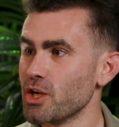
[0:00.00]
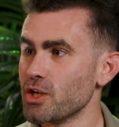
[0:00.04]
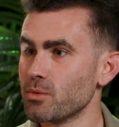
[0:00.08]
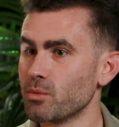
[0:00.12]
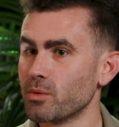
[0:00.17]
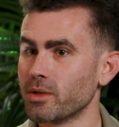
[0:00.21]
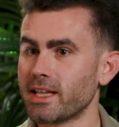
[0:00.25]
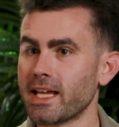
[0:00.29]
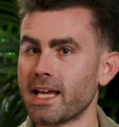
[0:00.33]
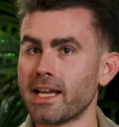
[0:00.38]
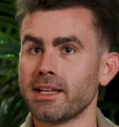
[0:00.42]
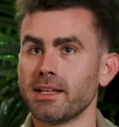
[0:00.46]

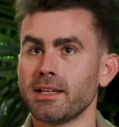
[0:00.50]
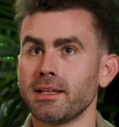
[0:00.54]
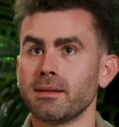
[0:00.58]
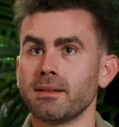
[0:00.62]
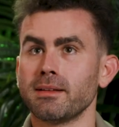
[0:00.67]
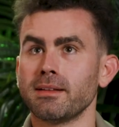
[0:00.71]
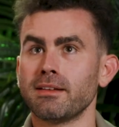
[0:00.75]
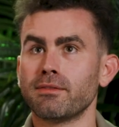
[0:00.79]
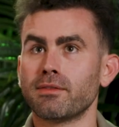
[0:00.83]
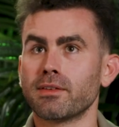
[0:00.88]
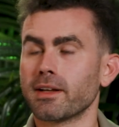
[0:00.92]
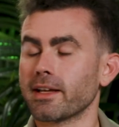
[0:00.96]
with
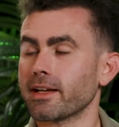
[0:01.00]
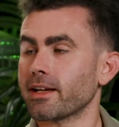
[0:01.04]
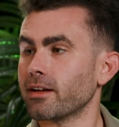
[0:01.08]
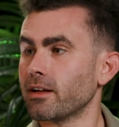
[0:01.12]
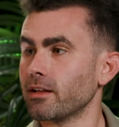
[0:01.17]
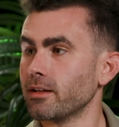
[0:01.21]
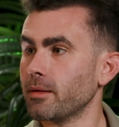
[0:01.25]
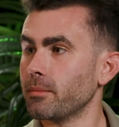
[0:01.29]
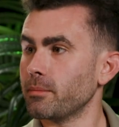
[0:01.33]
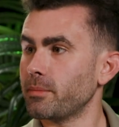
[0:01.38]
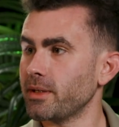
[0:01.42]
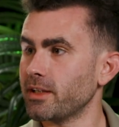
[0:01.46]
even like an
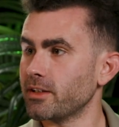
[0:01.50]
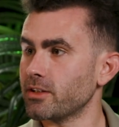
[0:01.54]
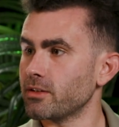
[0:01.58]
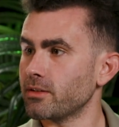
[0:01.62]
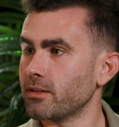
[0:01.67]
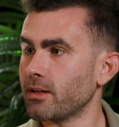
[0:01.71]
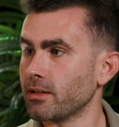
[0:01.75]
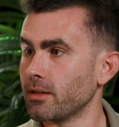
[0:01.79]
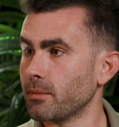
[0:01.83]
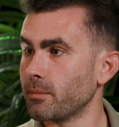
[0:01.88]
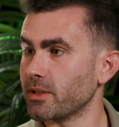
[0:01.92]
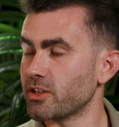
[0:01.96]

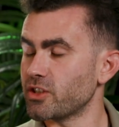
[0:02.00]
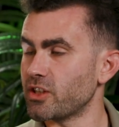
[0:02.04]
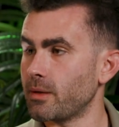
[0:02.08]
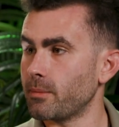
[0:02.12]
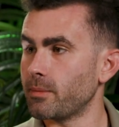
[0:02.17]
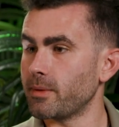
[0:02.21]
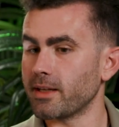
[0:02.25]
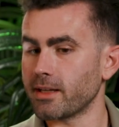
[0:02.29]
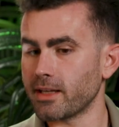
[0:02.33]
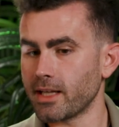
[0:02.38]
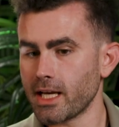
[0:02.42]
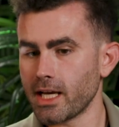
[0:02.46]
Olympic
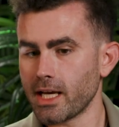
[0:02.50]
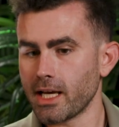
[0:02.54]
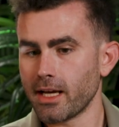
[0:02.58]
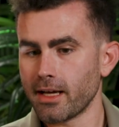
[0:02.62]
champion,